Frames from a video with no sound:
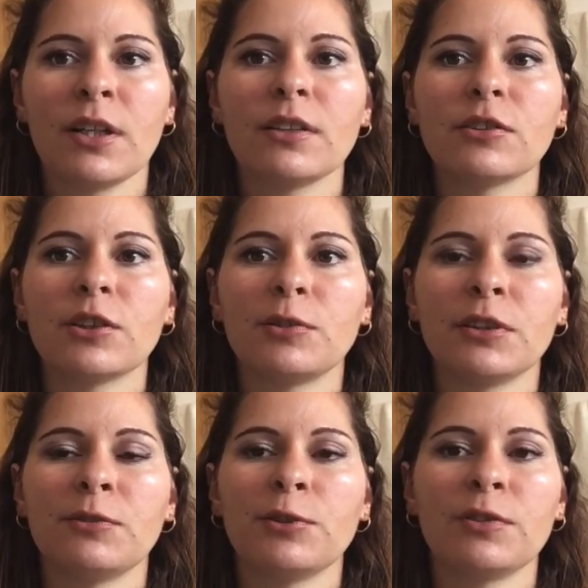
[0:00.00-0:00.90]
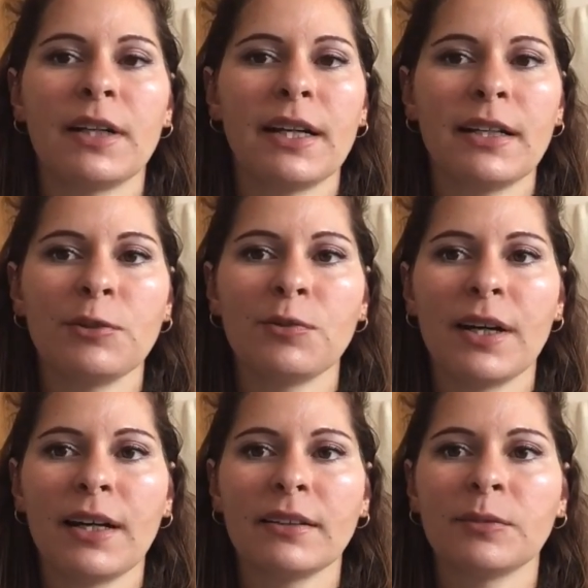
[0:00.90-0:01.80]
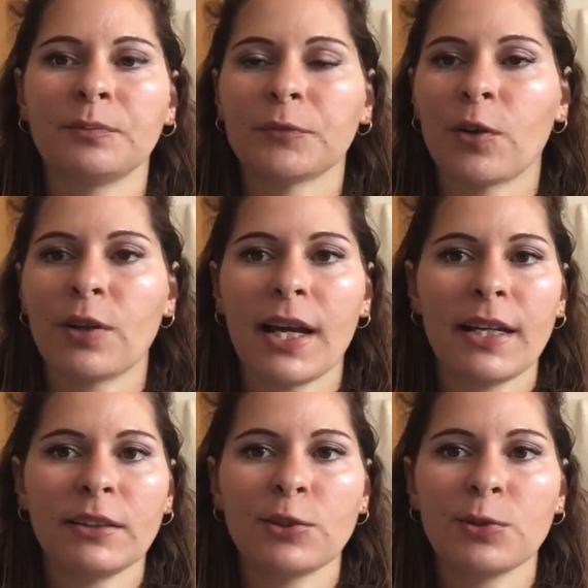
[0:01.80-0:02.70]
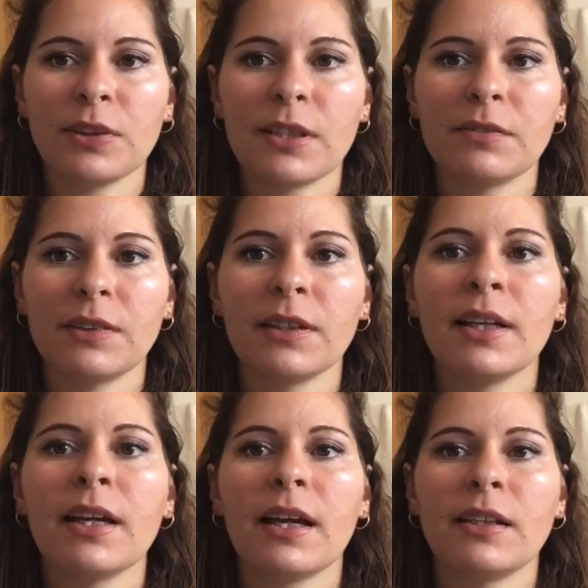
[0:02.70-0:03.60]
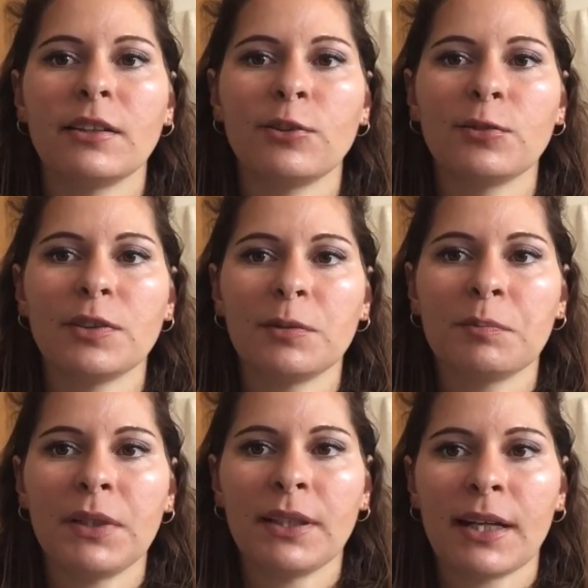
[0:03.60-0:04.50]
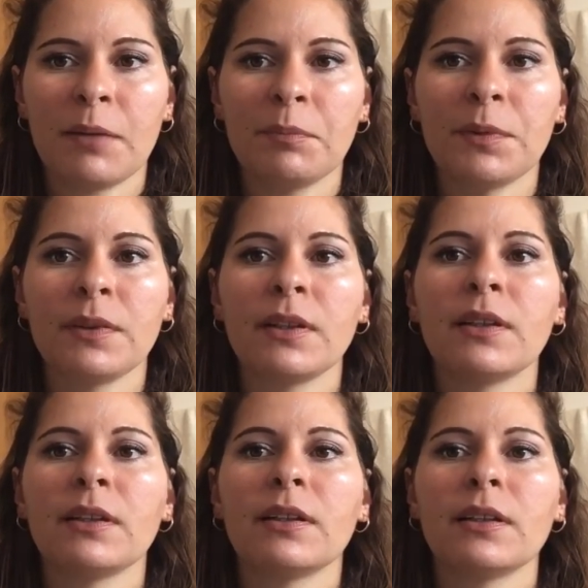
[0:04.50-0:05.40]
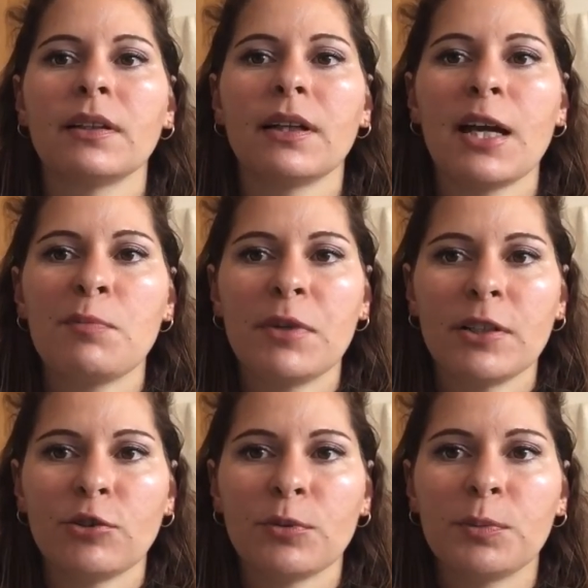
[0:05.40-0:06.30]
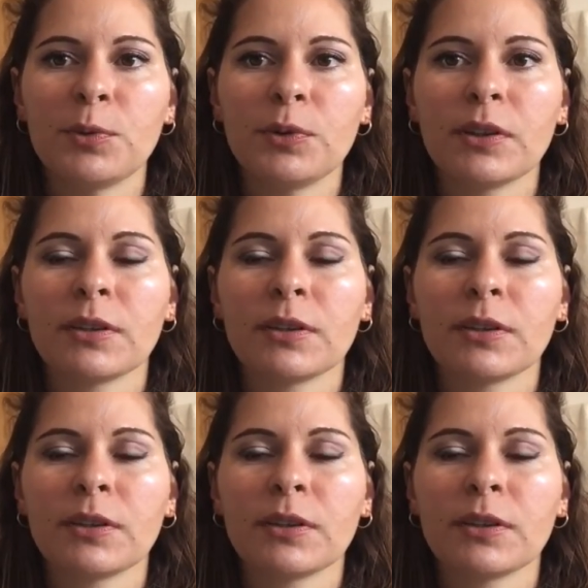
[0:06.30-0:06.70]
So if you are A1 or A2 level and you will pick up abridged book,